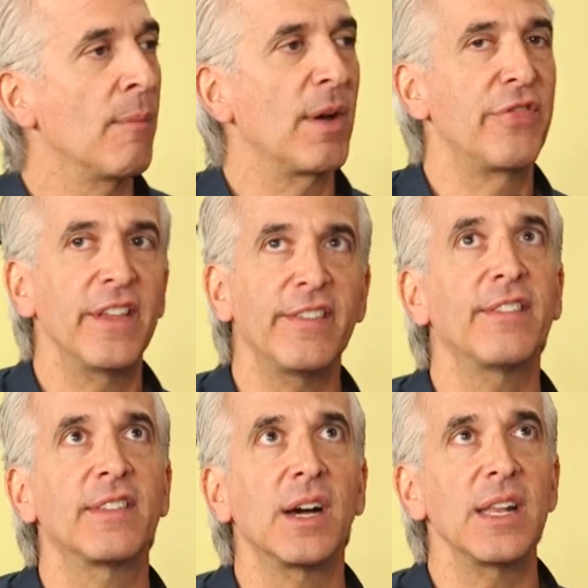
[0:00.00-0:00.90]
But this
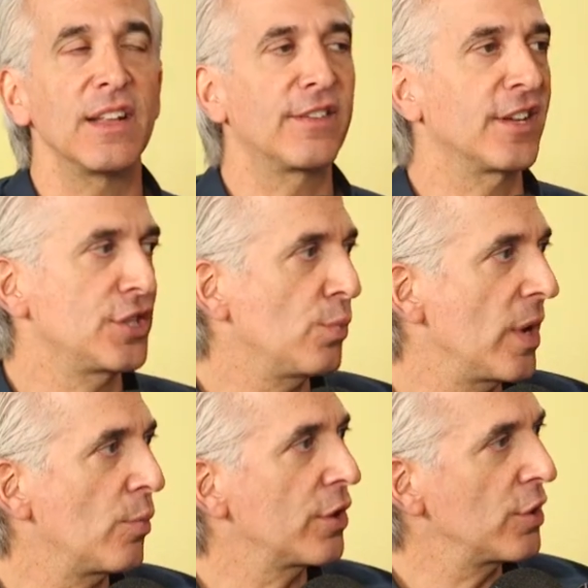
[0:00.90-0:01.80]
is done in such a
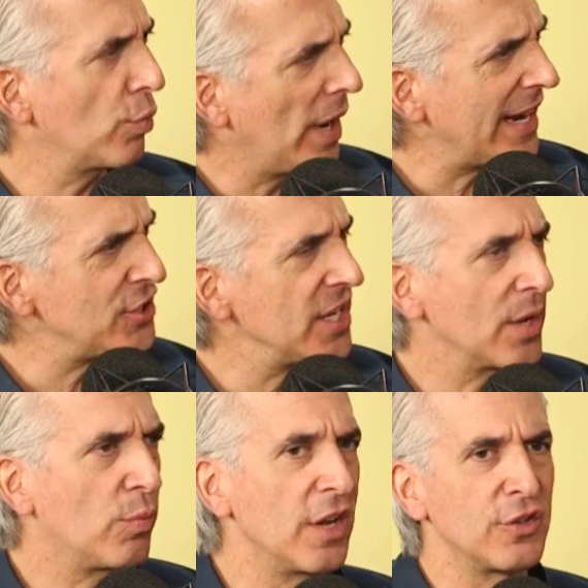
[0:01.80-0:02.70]
way where you're watching,
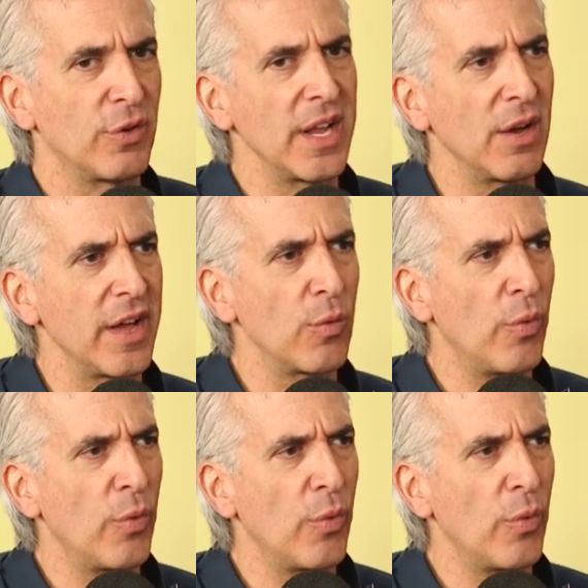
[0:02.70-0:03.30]
you're wondering, like,